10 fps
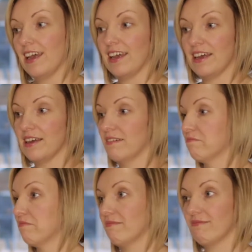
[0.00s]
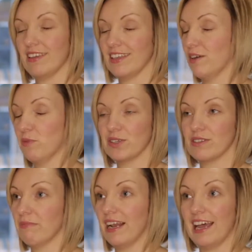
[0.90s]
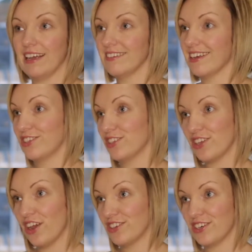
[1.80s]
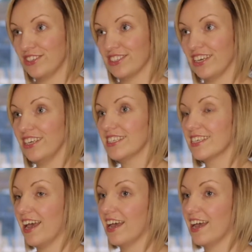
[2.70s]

It wasn't planned, that's just how it turned out.